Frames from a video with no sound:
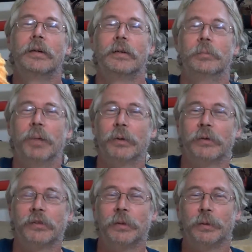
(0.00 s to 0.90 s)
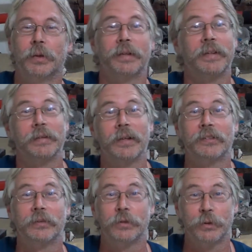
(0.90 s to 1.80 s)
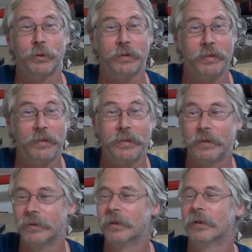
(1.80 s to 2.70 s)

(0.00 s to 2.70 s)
the better it's going to look and the less of it you're going to need.